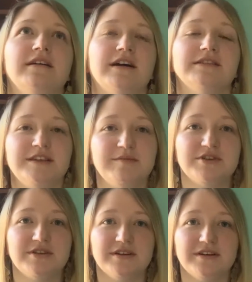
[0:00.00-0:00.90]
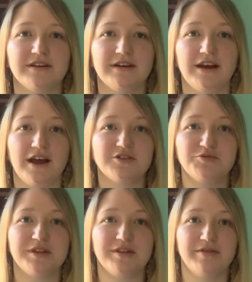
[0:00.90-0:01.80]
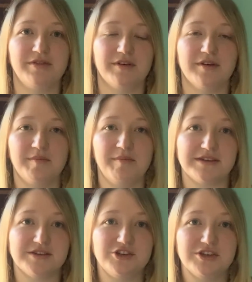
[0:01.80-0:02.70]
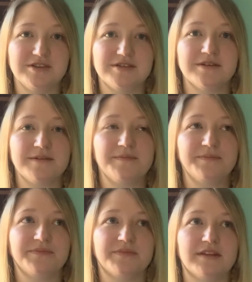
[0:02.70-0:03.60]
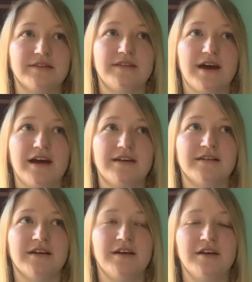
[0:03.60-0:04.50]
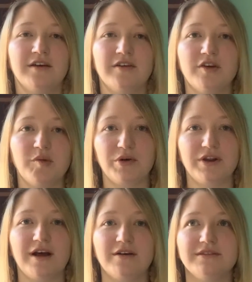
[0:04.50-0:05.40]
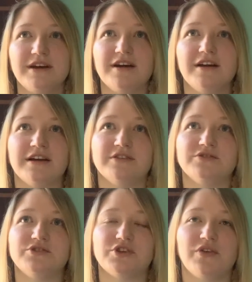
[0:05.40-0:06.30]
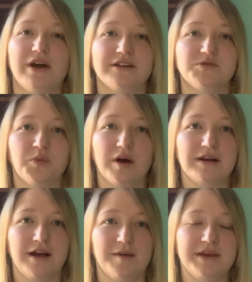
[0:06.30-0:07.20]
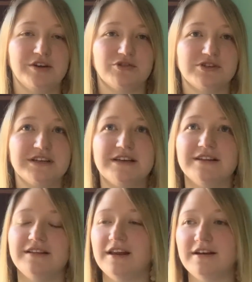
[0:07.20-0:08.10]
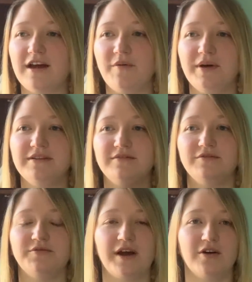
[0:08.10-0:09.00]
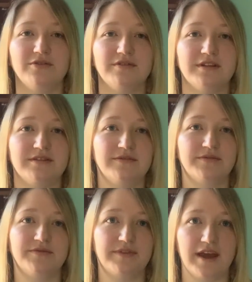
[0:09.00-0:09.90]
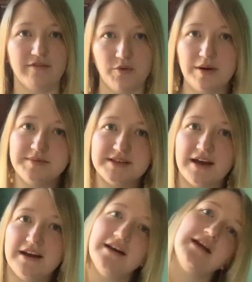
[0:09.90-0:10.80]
I seem to connect with the messages that they're putting out there, and so that's what got me interested. And then I went and found that they have a website